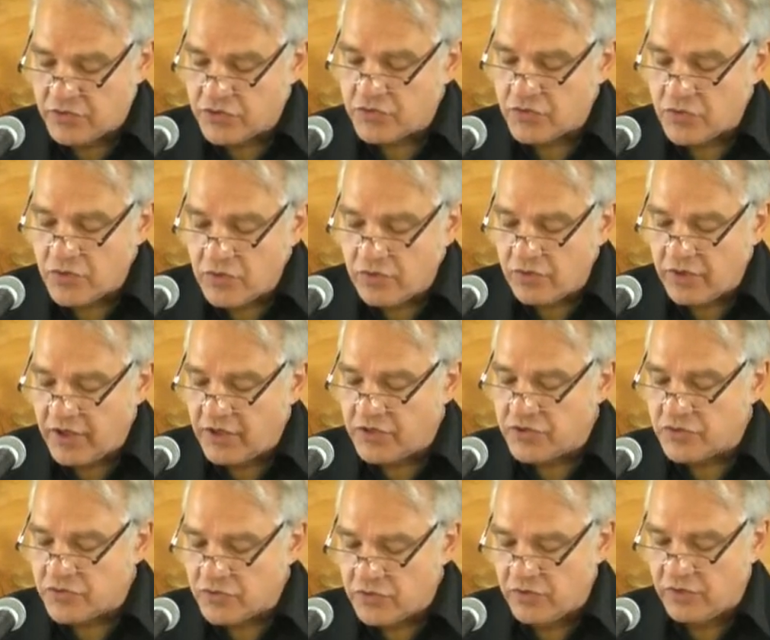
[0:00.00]
Truly,
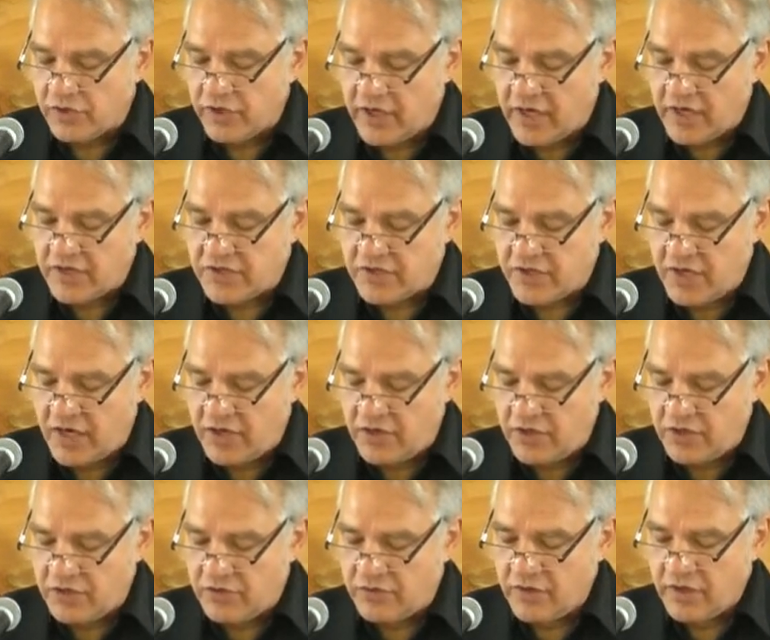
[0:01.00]
truly, I say to
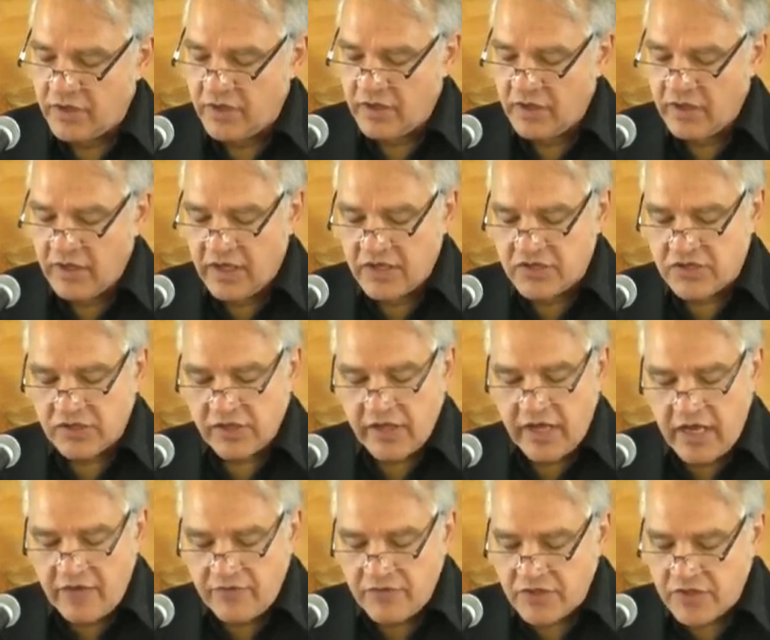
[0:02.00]
you, a
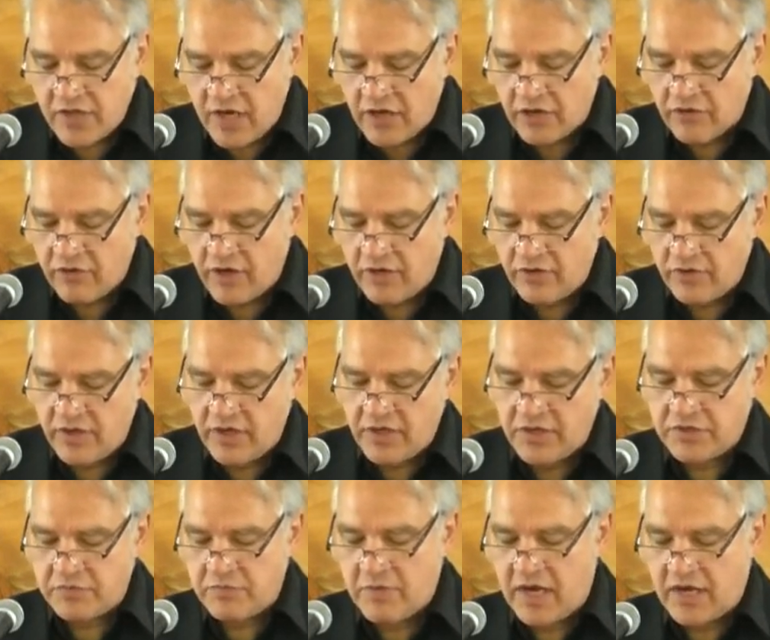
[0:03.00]
slave is not greater than
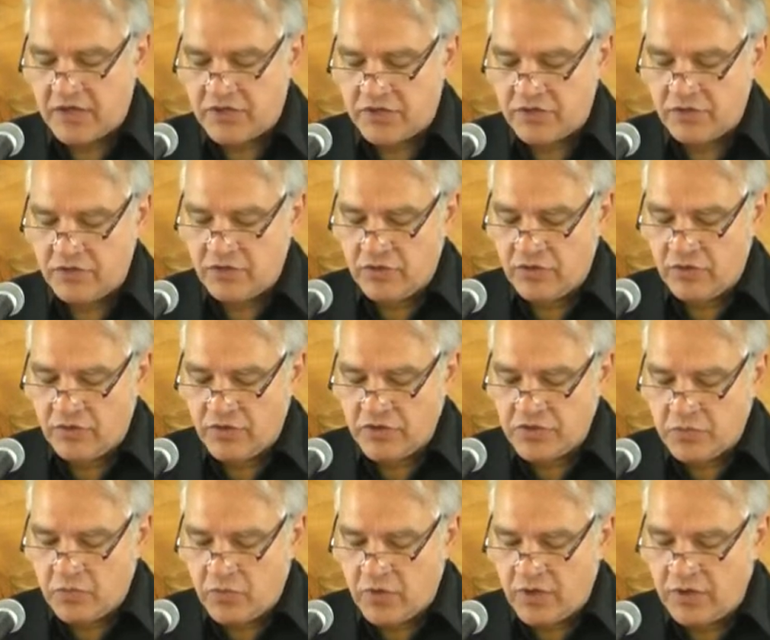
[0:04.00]
his master, nor
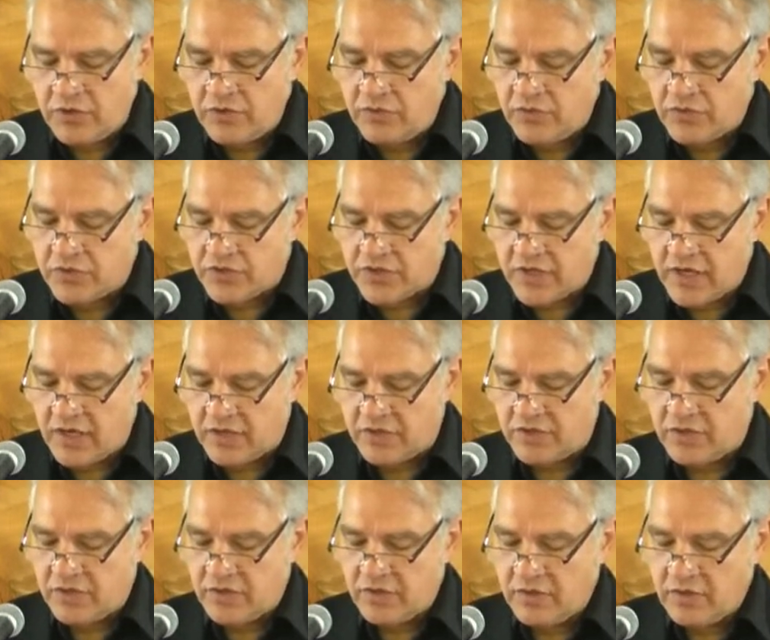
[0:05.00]
is one who is
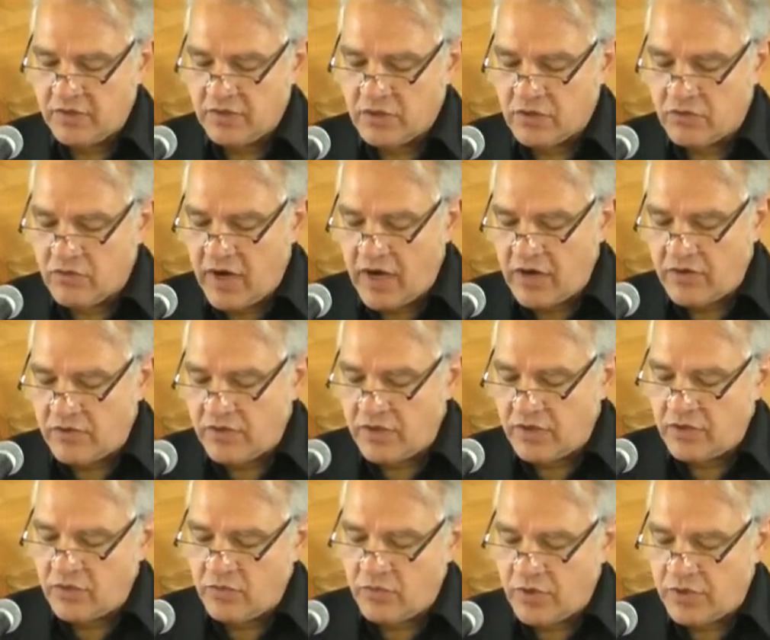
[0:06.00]
sent greater
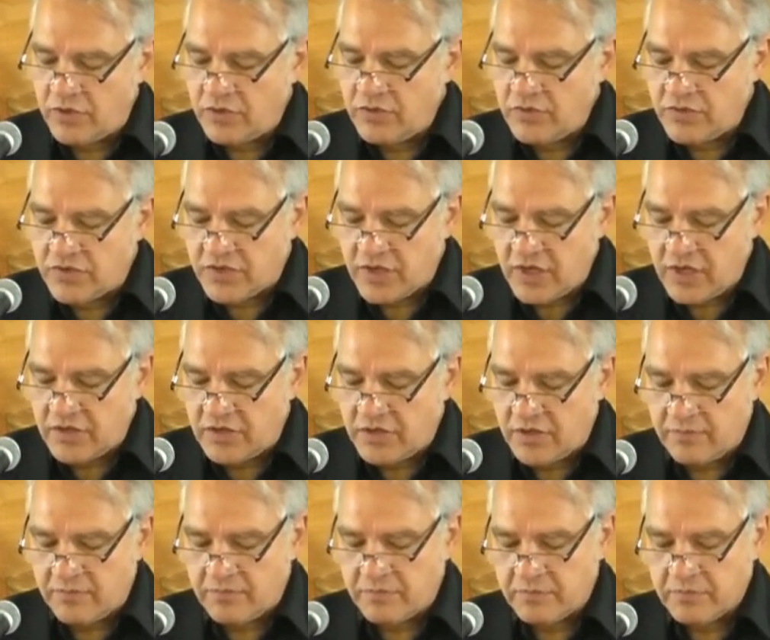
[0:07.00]
than the one who sent
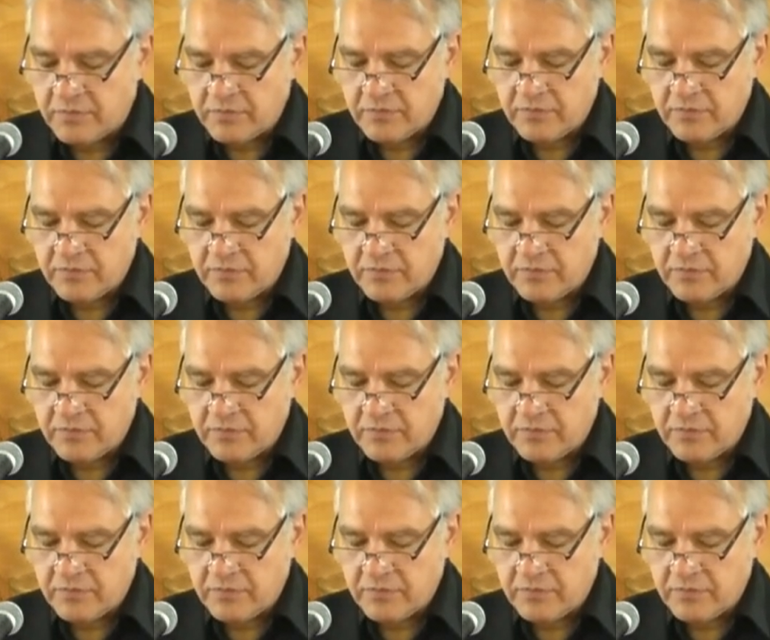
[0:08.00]
him.